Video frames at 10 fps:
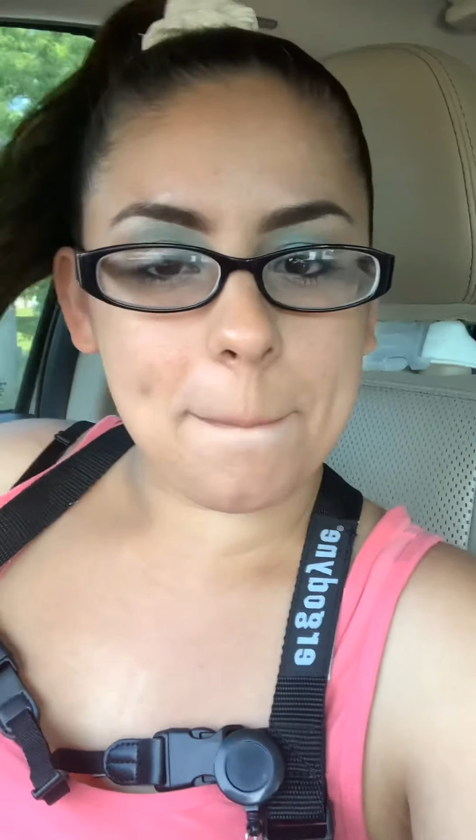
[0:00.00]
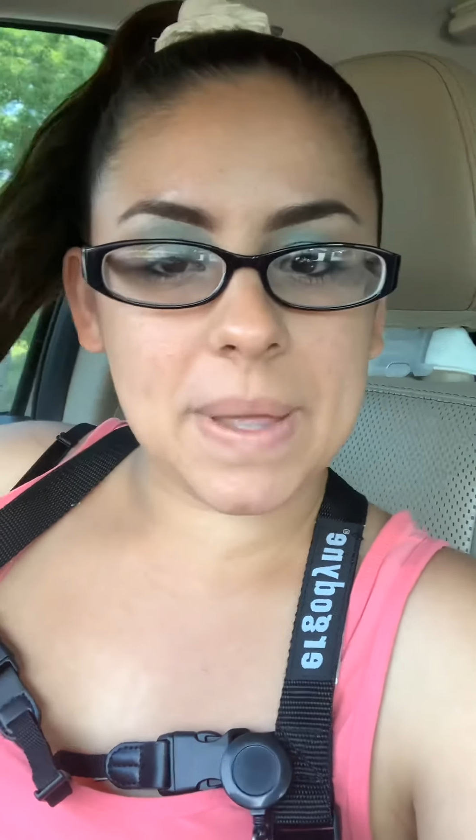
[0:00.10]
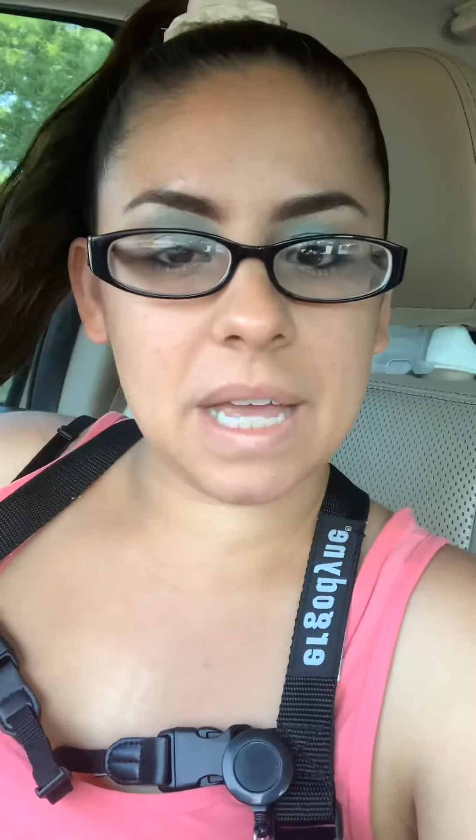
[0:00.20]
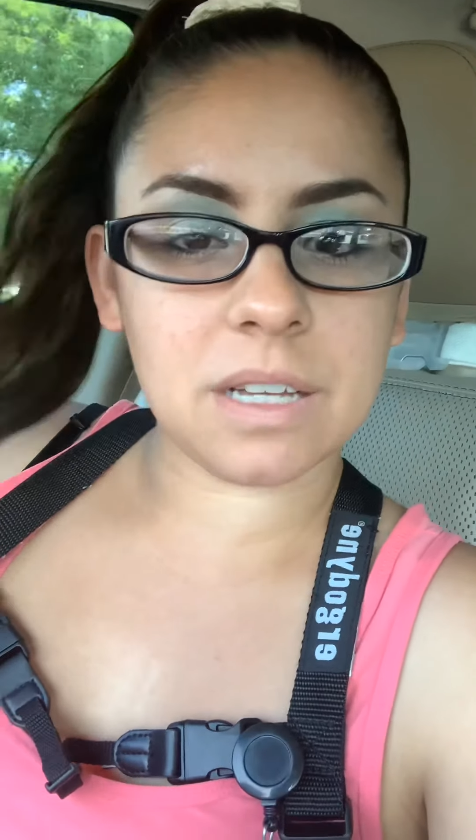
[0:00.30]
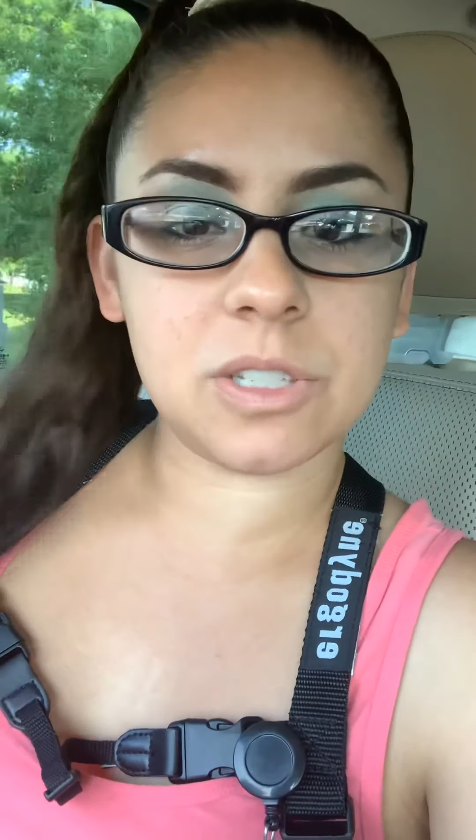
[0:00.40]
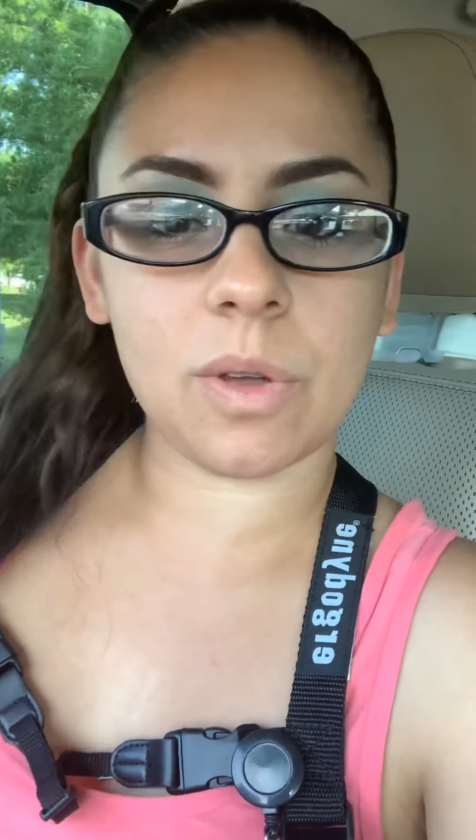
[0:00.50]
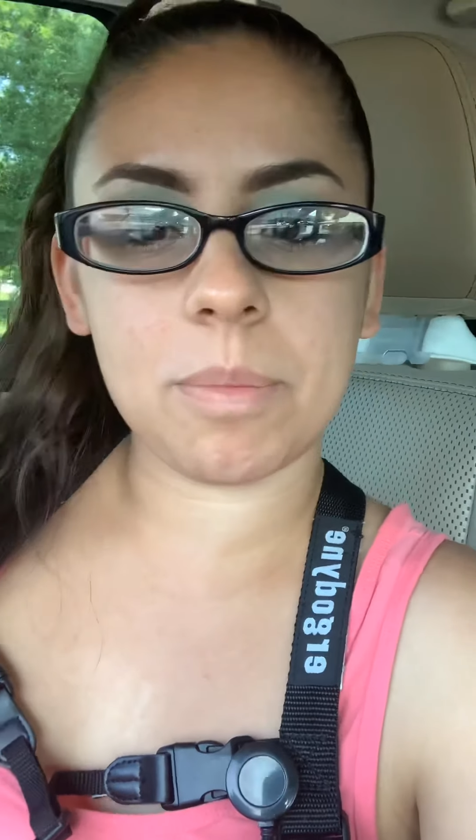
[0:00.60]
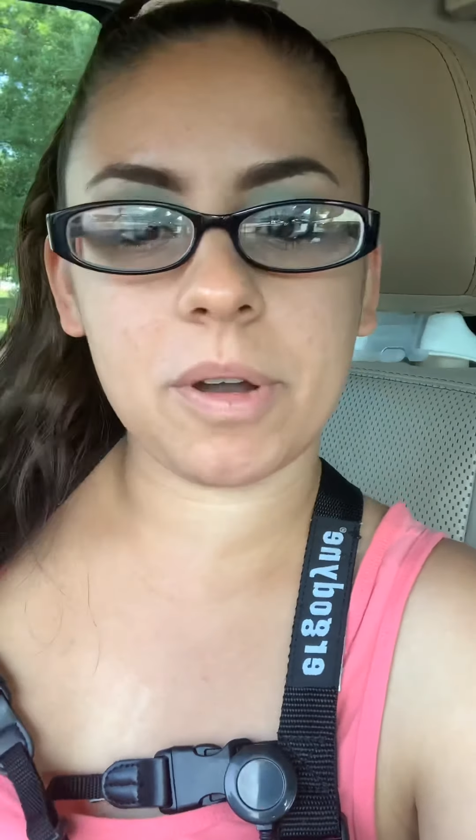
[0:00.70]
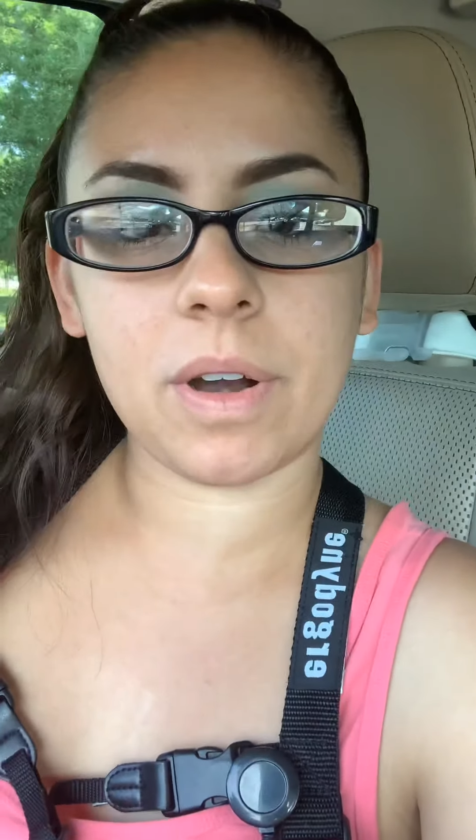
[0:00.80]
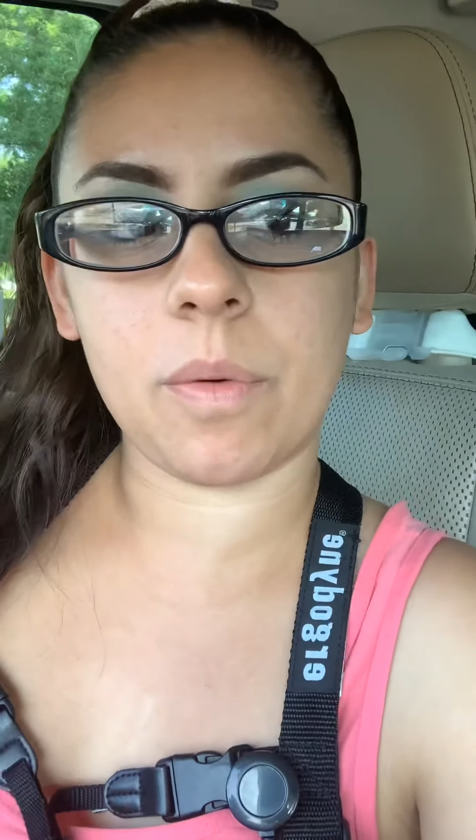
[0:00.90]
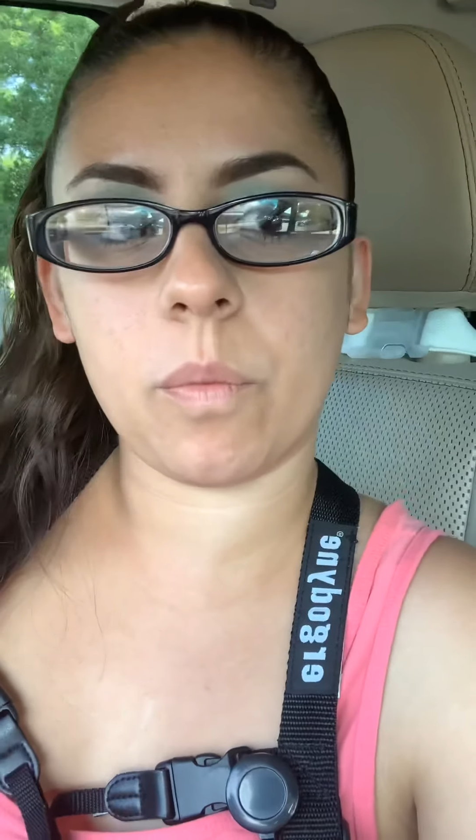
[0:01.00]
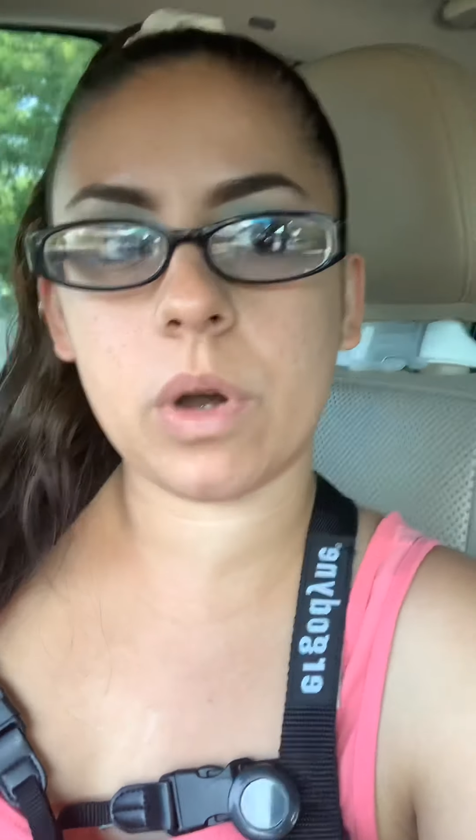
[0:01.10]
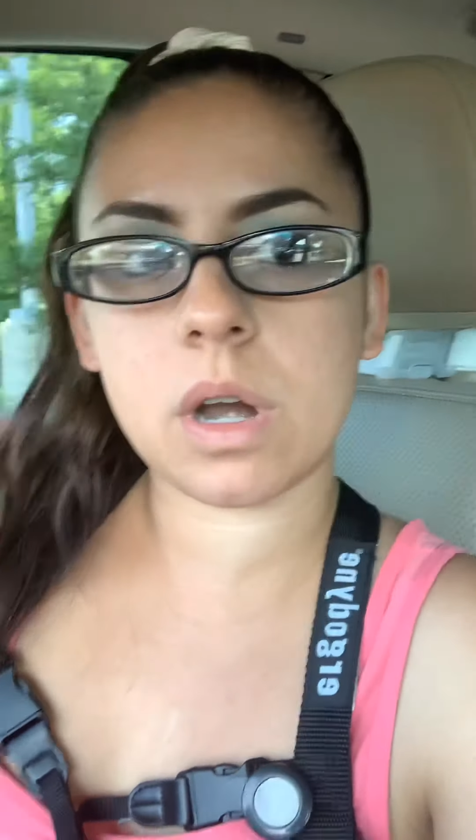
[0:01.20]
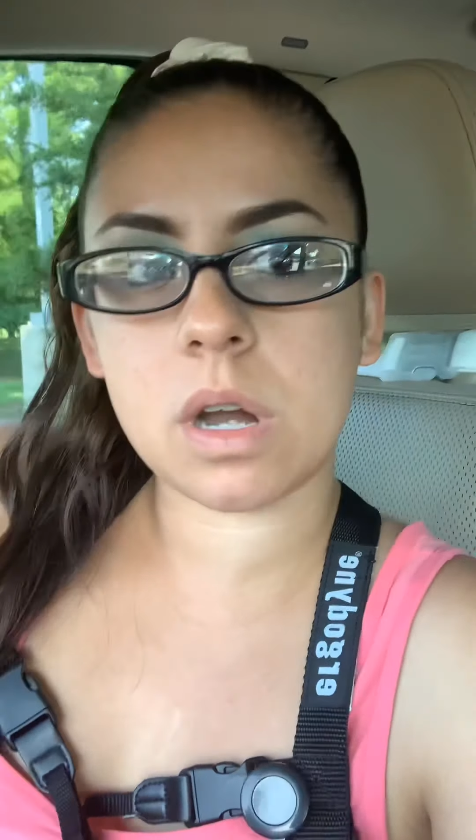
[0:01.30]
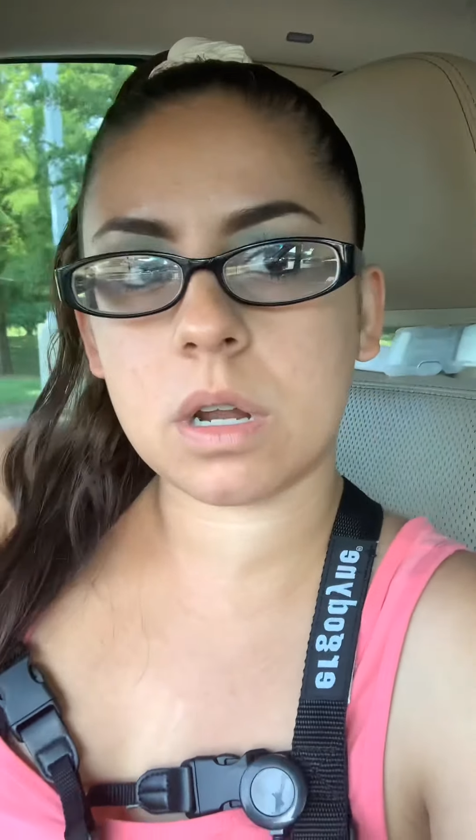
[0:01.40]
But yeah, so I'm here at
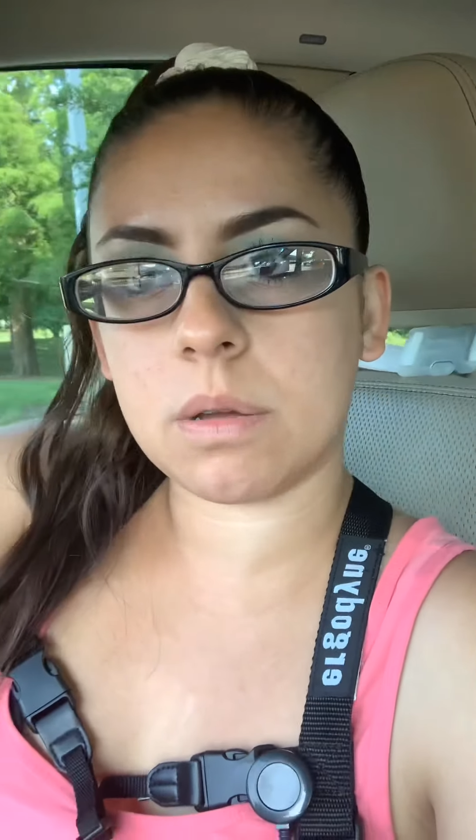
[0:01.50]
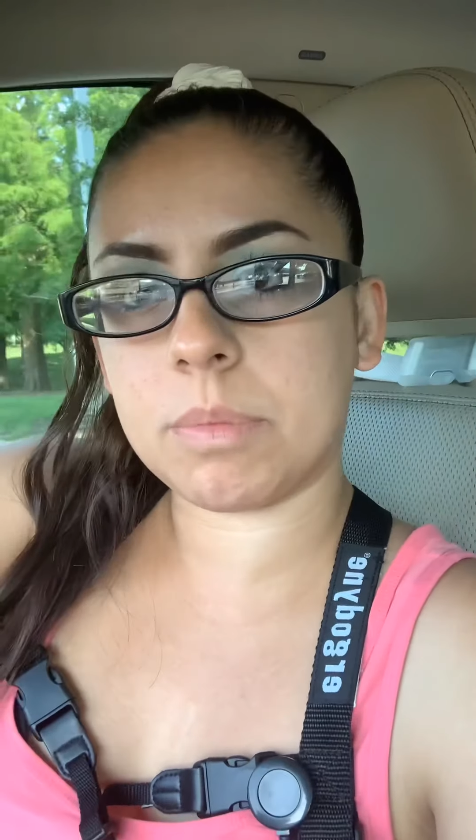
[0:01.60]
work.